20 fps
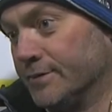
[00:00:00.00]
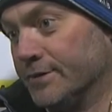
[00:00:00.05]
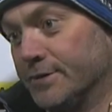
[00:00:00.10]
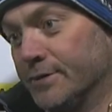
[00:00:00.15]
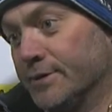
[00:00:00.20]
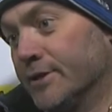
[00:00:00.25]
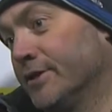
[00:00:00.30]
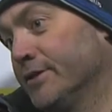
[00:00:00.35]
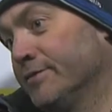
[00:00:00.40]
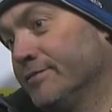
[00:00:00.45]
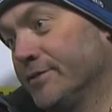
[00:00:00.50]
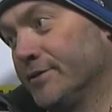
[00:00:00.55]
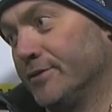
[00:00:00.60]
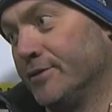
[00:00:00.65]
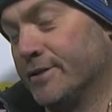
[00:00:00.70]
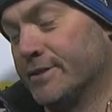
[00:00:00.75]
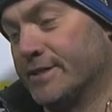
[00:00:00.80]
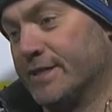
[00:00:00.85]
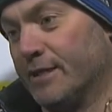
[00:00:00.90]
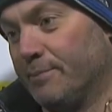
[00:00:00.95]
so you know if you told
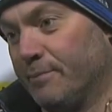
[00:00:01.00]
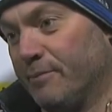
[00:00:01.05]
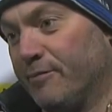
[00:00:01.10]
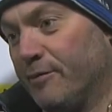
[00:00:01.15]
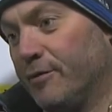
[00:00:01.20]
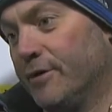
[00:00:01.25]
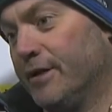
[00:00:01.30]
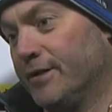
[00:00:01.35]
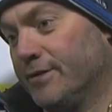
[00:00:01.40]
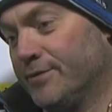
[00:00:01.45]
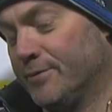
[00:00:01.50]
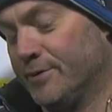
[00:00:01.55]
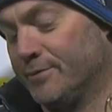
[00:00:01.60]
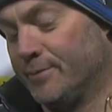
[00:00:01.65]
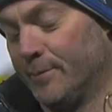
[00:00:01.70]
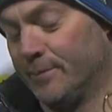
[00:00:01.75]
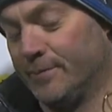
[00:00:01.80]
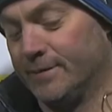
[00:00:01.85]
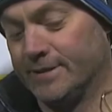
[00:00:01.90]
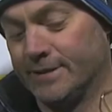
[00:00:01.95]
us that beforehand, we
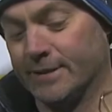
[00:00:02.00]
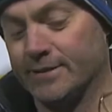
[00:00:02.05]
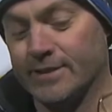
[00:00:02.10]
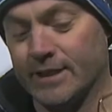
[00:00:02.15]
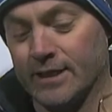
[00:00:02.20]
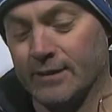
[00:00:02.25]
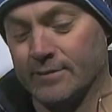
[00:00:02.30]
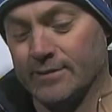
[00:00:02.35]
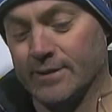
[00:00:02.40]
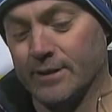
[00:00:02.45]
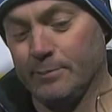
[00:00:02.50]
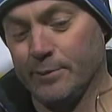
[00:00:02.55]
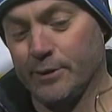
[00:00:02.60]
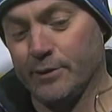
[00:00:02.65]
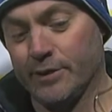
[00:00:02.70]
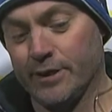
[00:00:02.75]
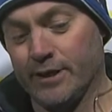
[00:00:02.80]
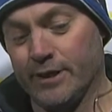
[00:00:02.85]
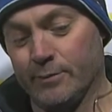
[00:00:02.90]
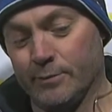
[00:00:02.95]
probably said that that'd be okay.